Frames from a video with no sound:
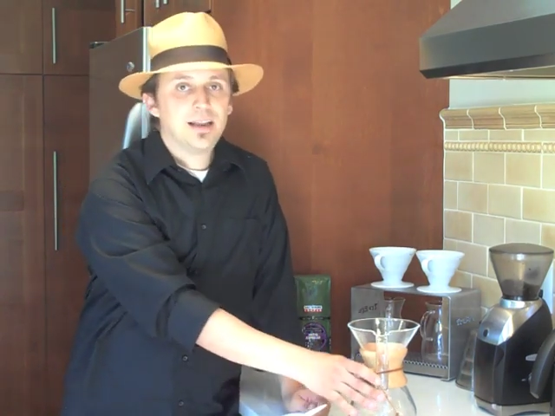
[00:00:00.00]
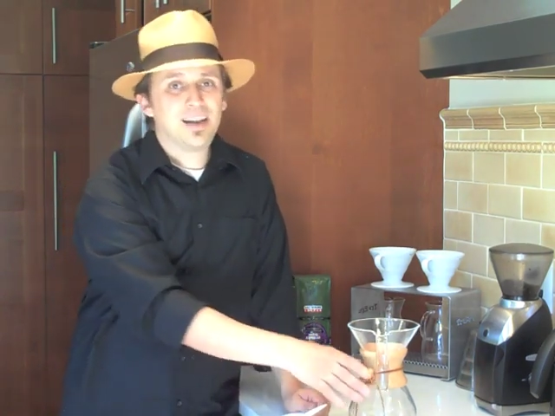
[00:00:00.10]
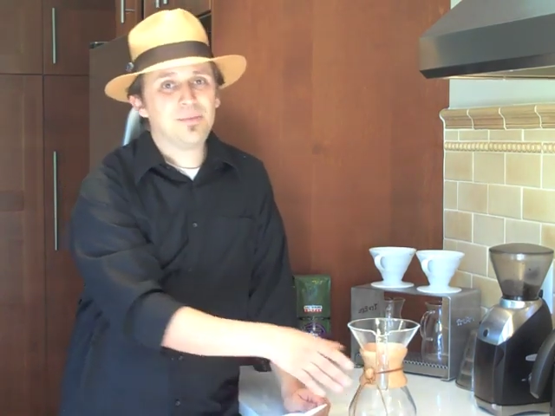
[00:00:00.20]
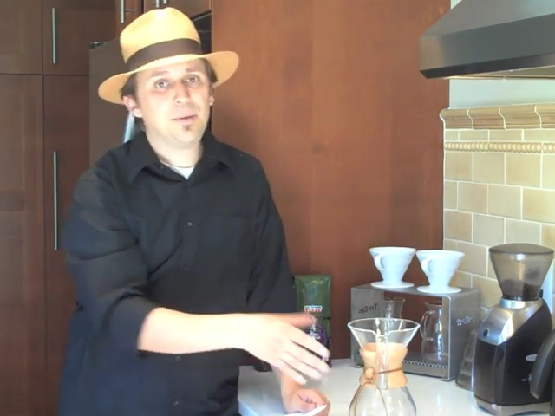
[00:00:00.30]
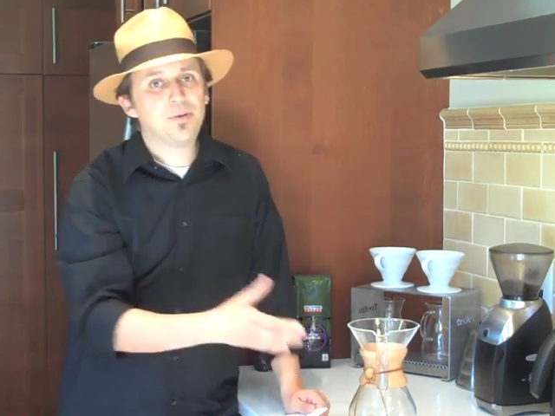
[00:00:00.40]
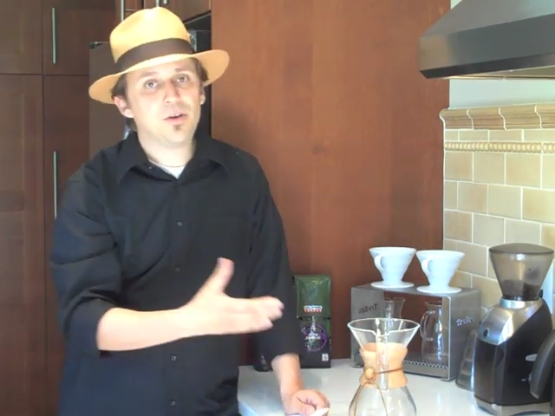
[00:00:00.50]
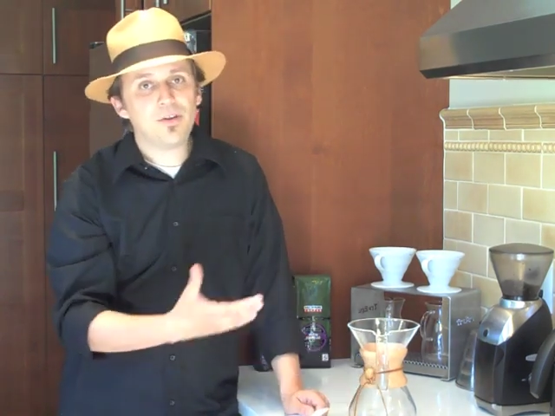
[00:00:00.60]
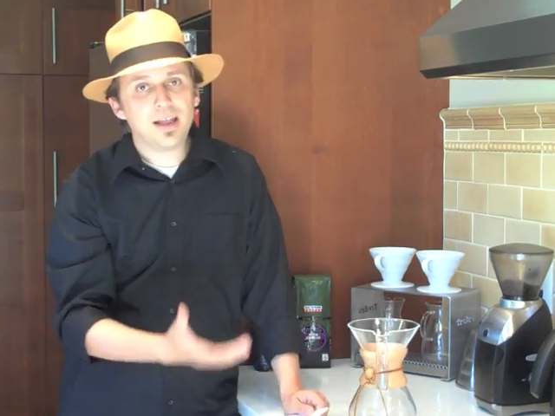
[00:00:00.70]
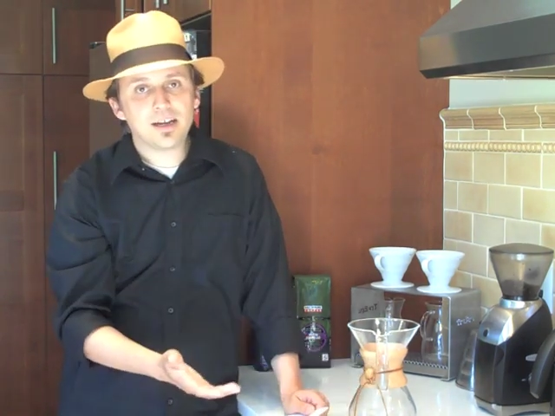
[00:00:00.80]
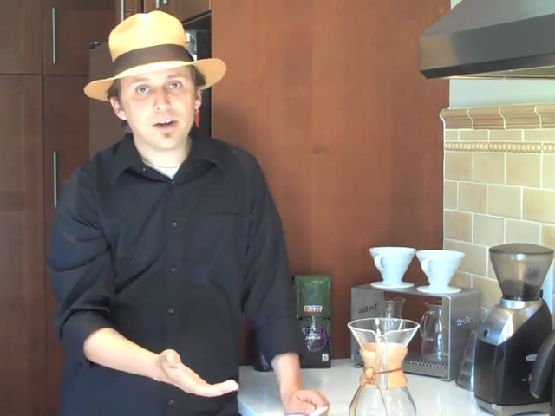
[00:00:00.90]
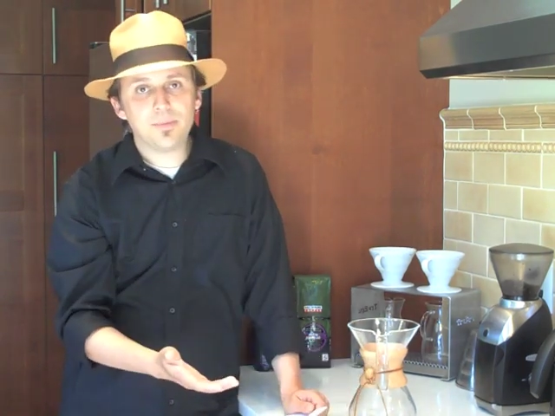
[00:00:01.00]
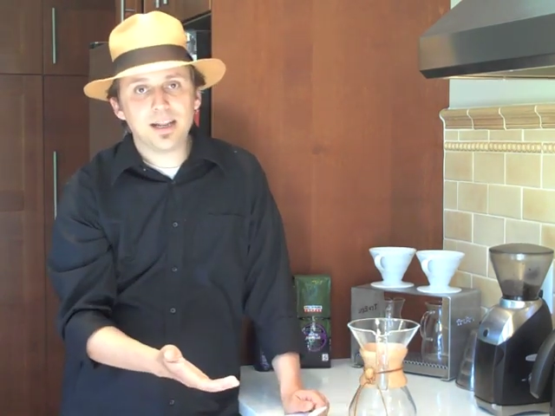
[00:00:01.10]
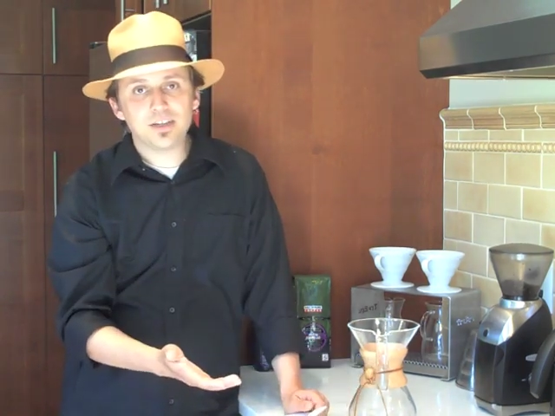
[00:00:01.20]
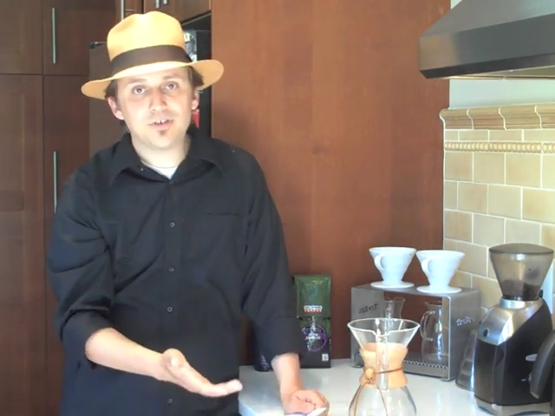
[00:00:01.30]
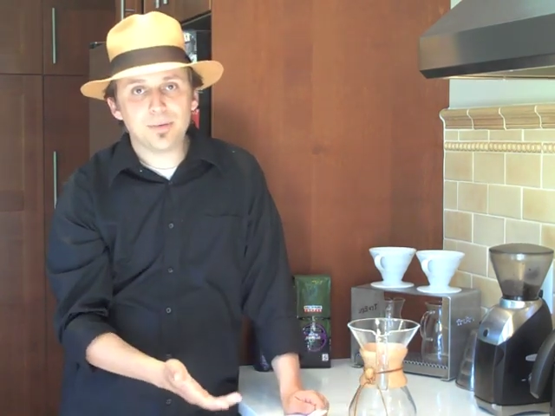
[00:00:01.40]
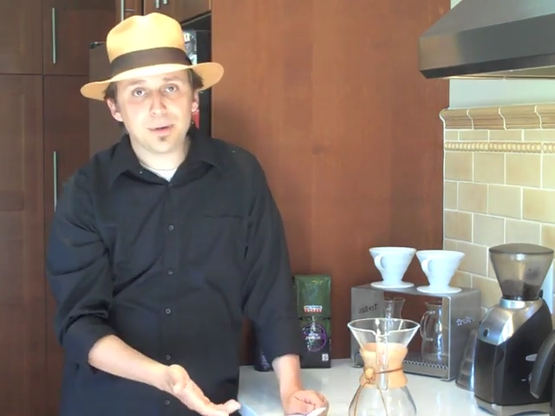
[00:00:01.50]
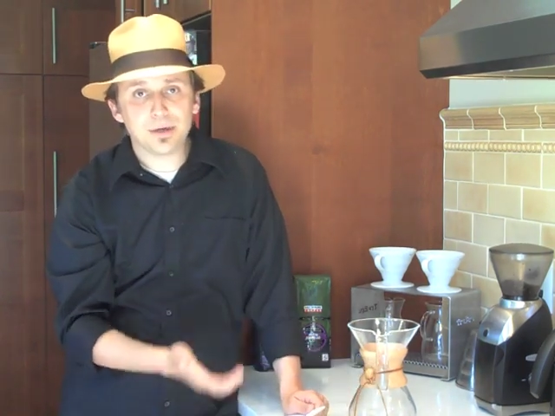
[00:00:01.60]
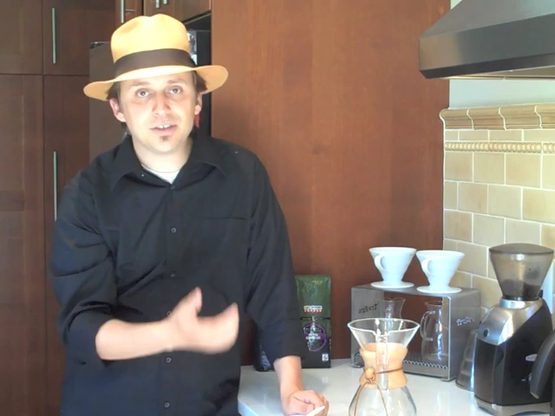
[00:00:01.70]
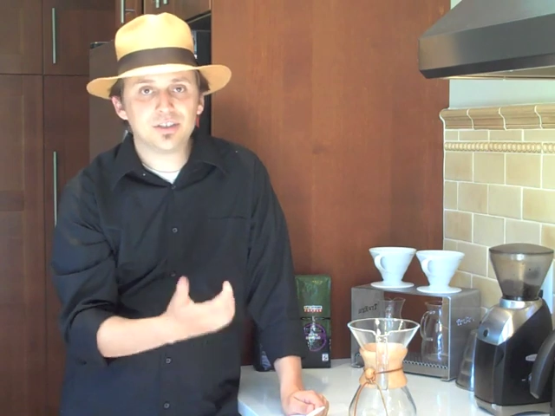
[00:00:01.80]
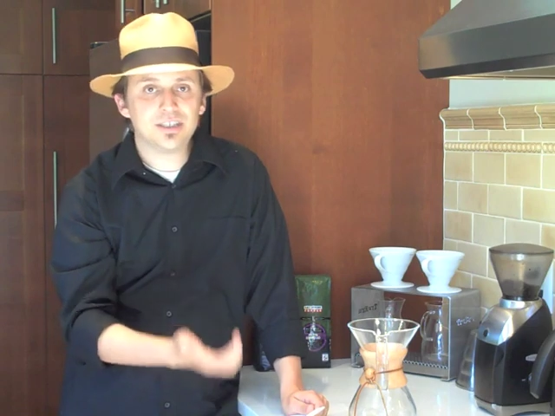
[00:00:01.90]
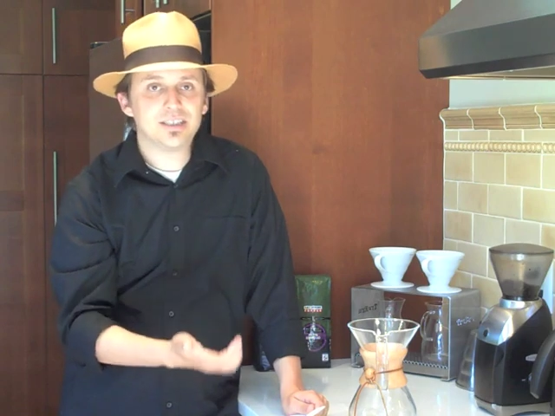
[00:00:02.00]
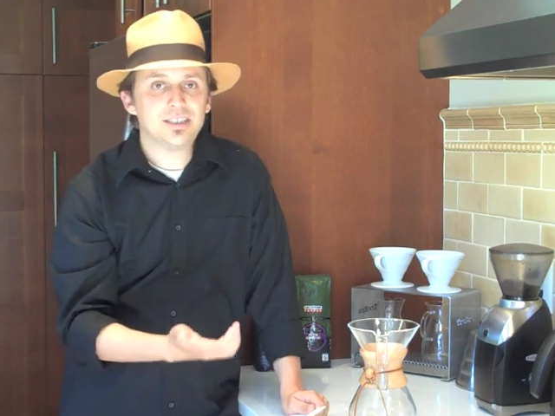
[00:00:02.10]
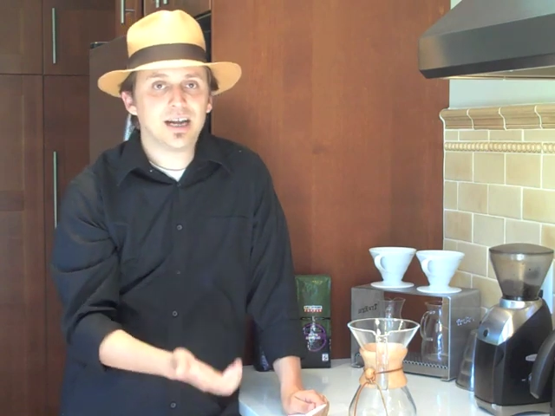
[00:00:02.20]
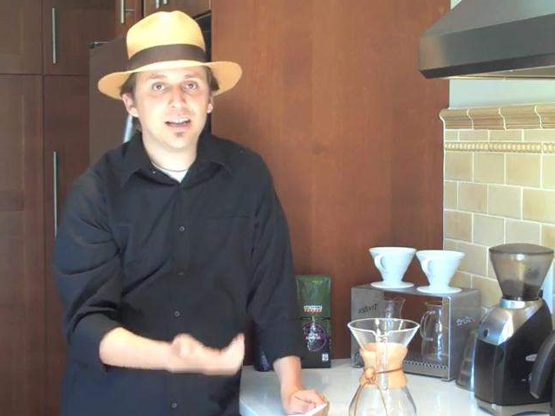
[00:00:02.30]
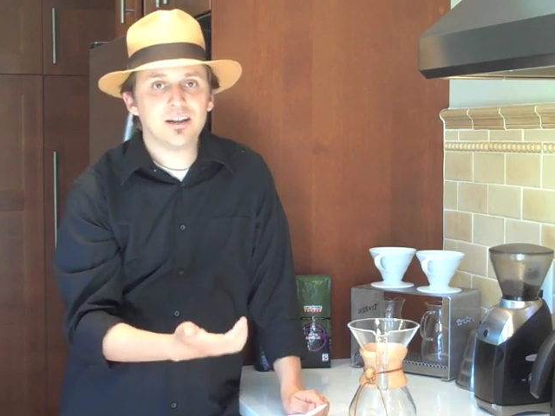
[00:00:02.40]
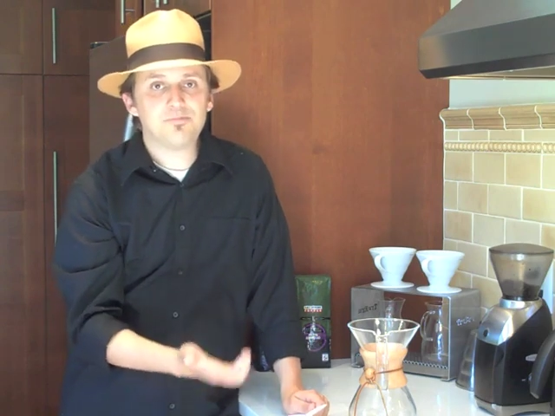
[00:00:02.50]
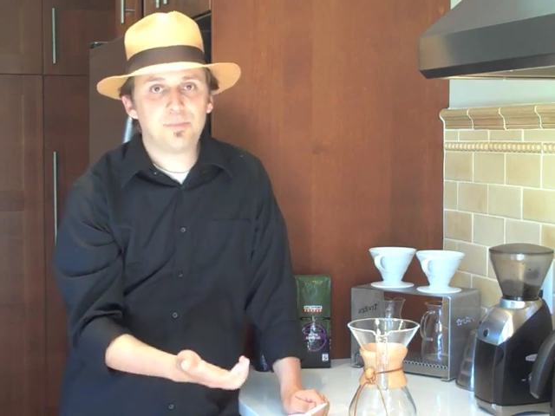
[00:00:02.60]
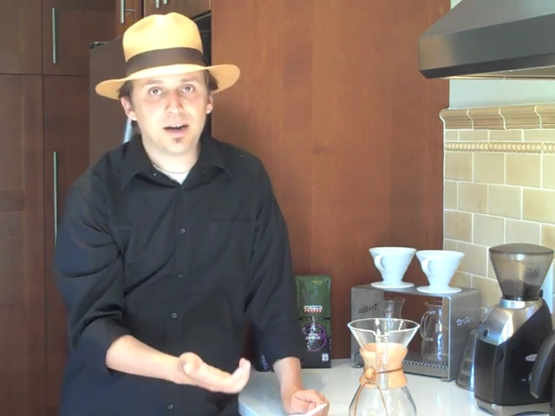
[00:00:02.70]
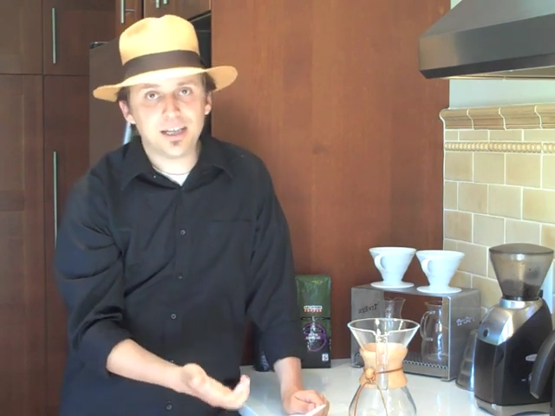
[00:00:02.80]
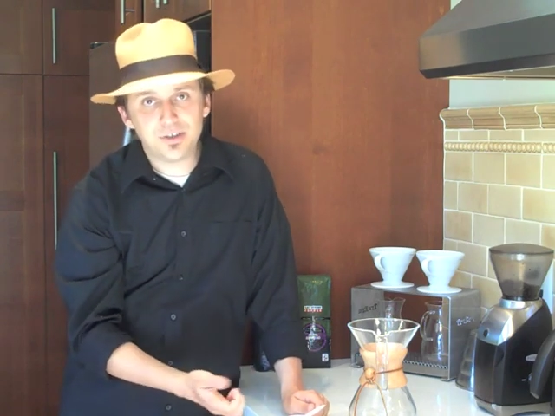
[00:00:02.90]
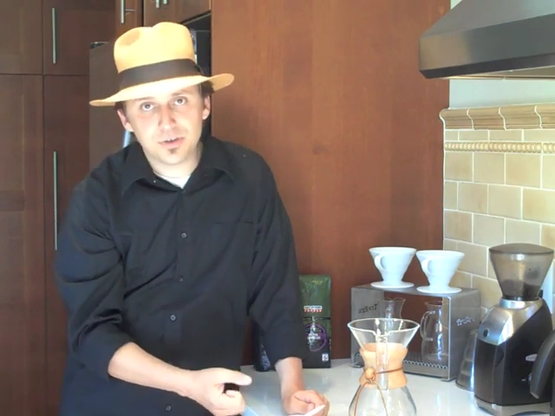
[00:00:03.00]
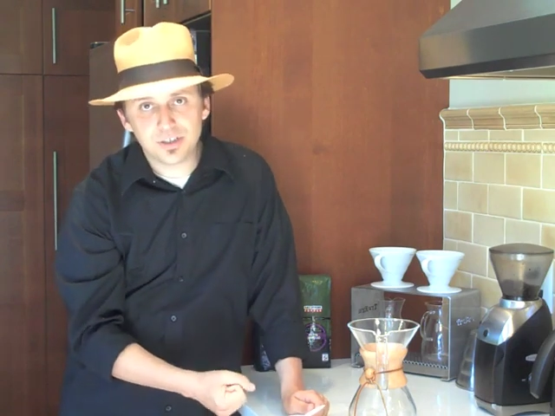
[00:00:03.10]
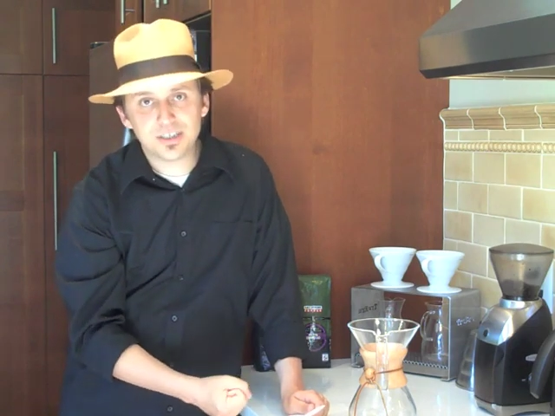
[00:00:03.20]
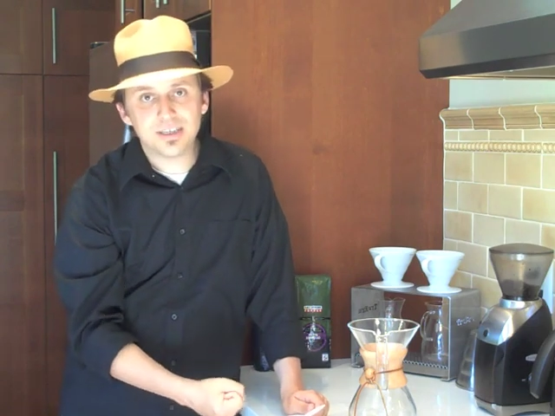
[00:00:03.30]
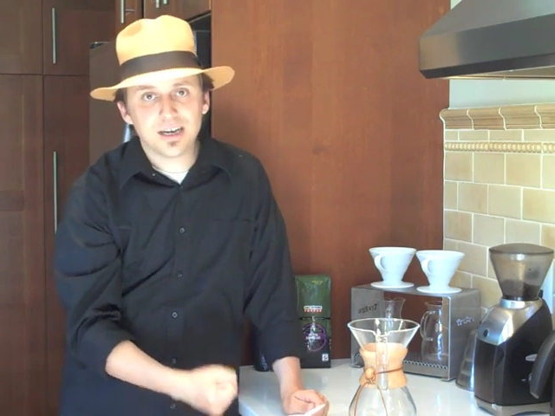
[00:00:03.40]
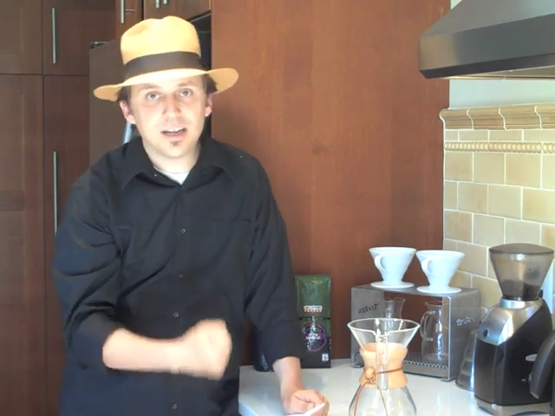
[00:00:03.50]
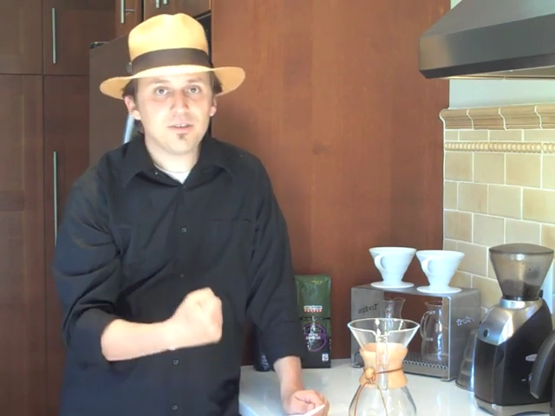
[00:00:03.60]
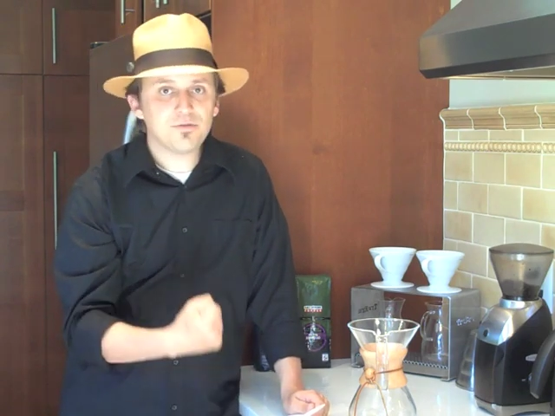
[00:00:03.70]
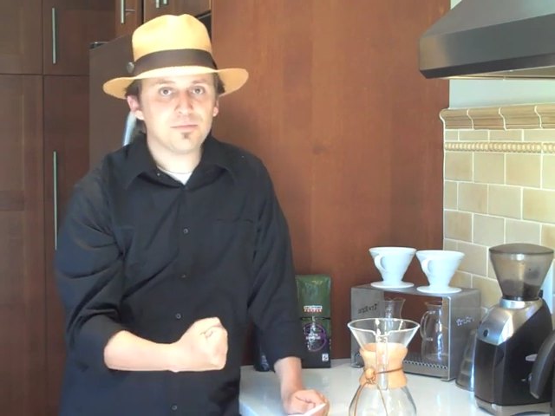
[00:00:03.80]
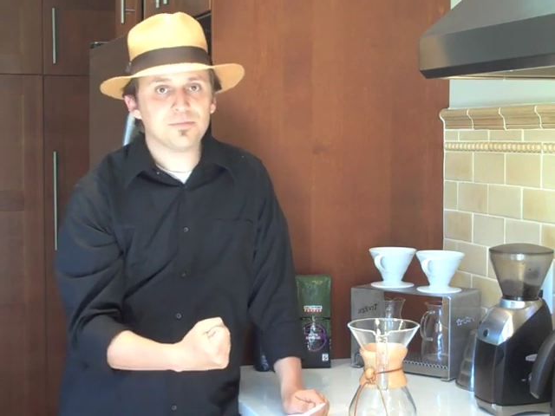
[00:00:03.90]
A lot of people don't like automatic drip because there's just not enough body to it. It's just not enough